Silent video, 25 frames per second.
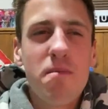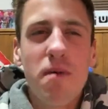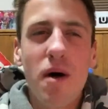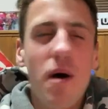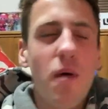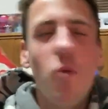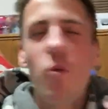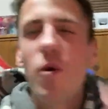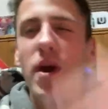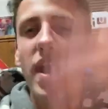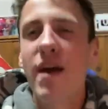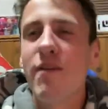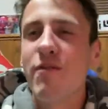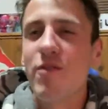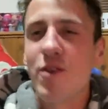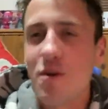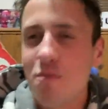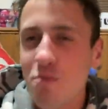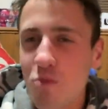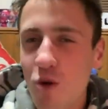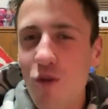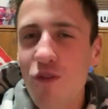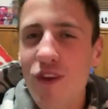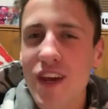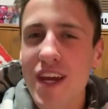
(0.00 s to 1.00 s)
but whatever,
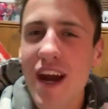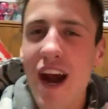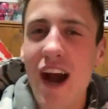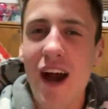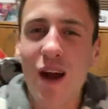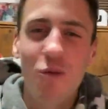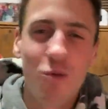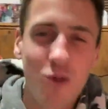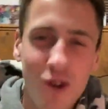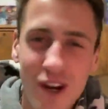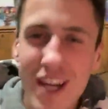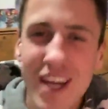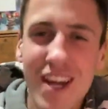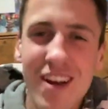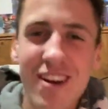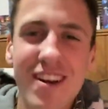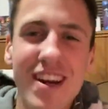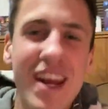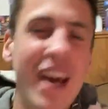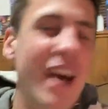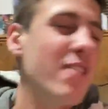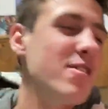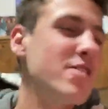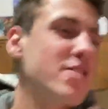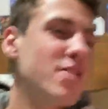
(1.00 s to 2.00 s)
moving on. We're here
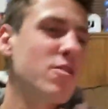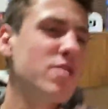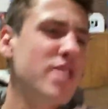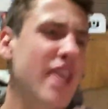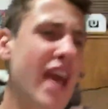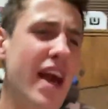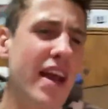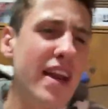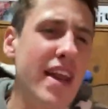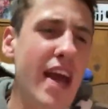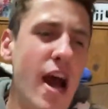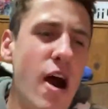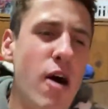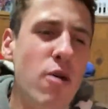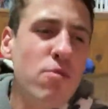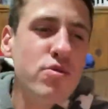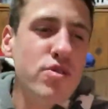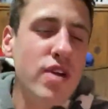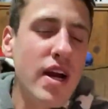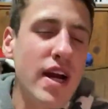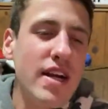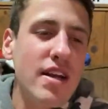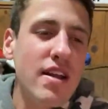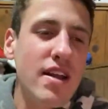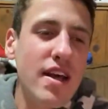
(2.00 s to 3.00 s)
now. So yeah, now I'm
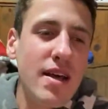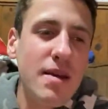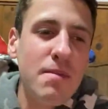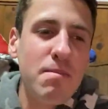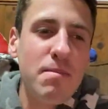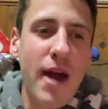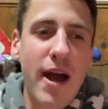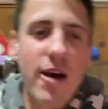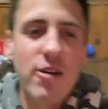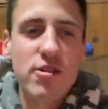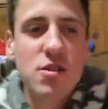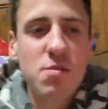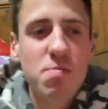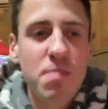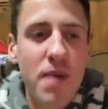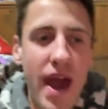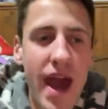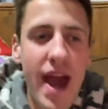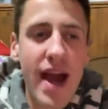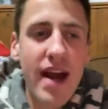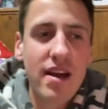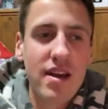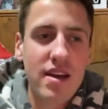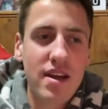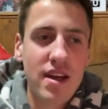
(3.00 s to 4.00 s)
trying to like bounce
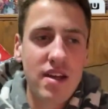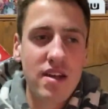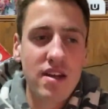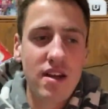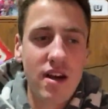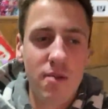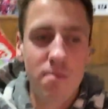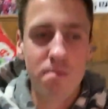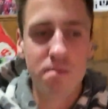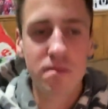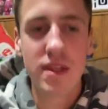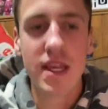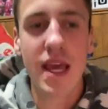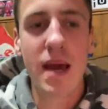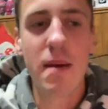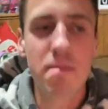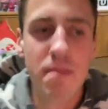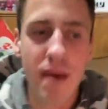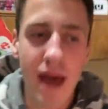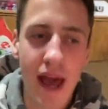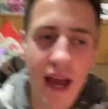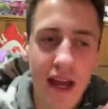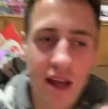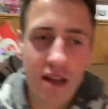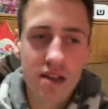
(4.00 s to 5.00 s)
back and um get
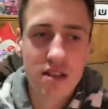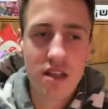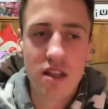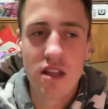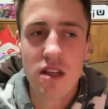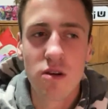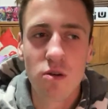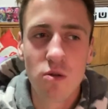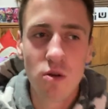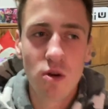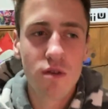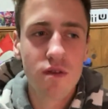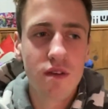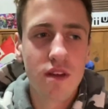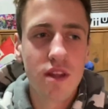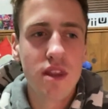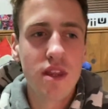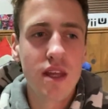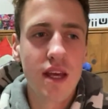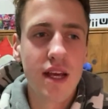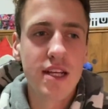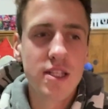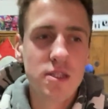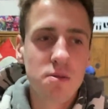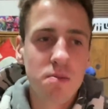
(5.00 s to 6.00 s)
back into the groove of
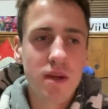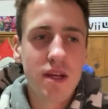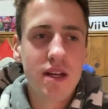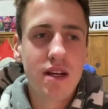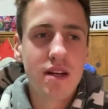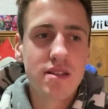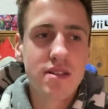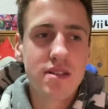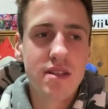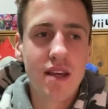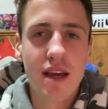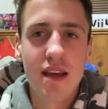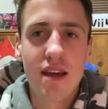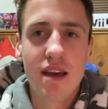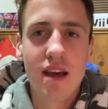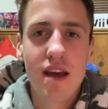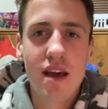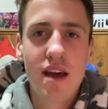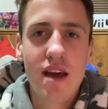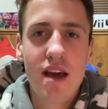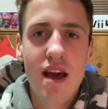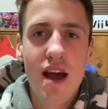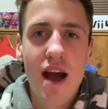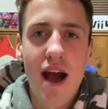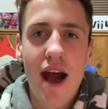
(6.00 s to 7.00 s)
things because like
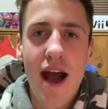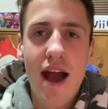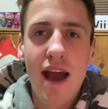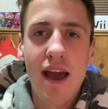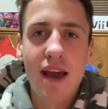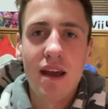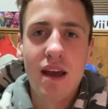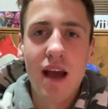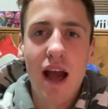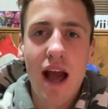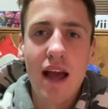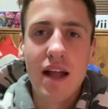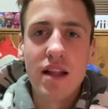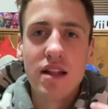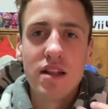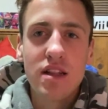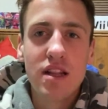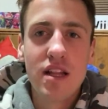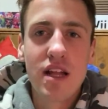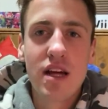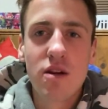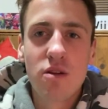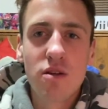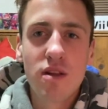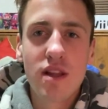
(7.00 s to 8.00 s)
I I
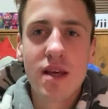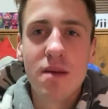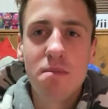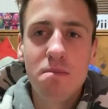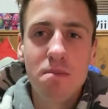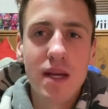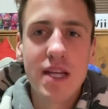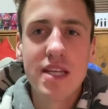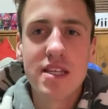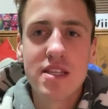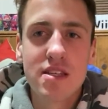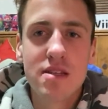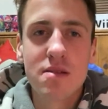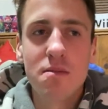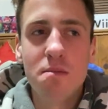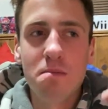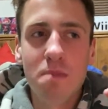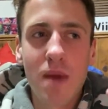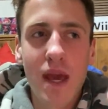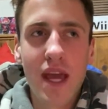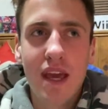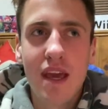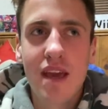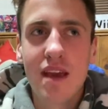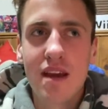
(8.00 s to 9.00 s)
literally miss
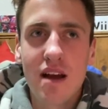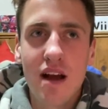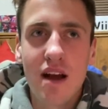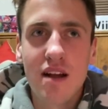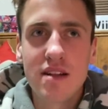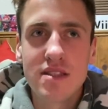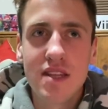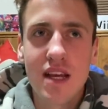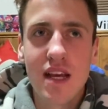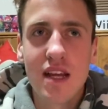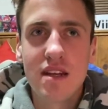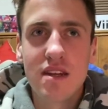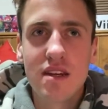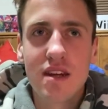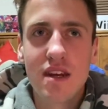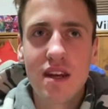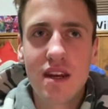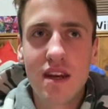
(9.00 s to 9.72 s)
making content